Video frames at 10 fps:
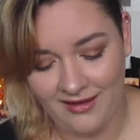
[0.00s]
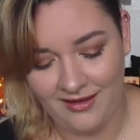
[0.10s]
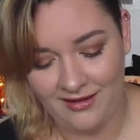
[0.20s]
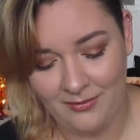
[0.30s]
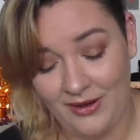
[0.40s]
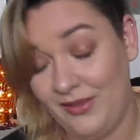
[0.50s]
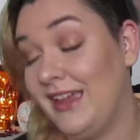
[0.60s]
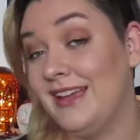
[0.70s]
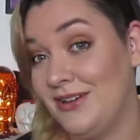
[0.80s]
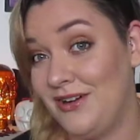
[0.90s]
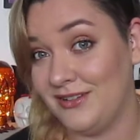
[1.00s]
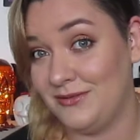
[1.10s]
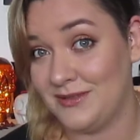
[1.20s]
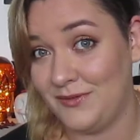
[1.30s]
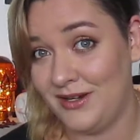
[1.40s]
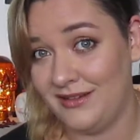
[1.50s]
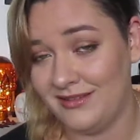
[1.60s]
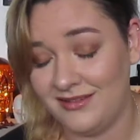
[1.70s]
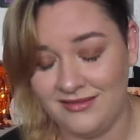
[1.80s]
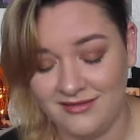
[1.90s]
and apparently he had talked to his
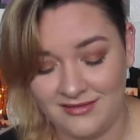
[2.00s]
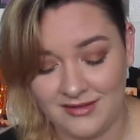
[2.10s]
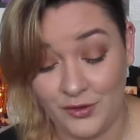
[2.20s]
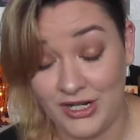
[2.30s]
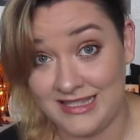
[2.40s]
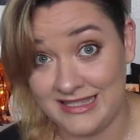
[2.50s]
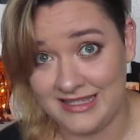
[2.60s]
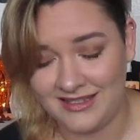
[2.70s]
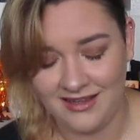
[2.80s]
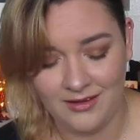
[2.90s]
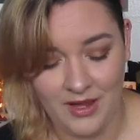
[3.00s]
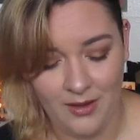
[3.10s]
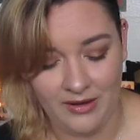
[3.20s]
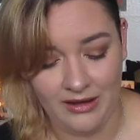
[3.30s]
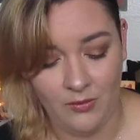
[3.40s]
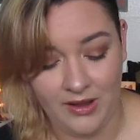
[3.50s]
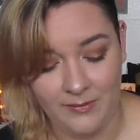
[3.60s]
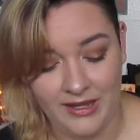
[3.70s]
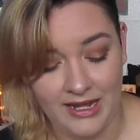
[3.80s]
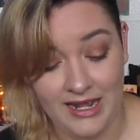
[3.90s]
friends about me quite
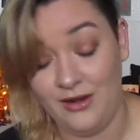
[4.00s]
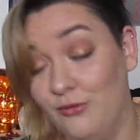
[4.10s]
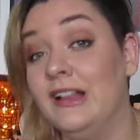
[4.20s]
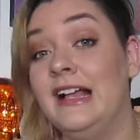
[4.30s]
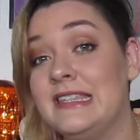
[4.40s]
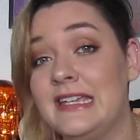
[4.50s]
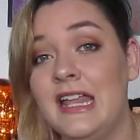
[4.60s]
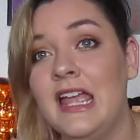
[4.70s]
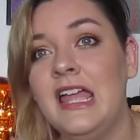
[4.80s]
a bit. I realize it.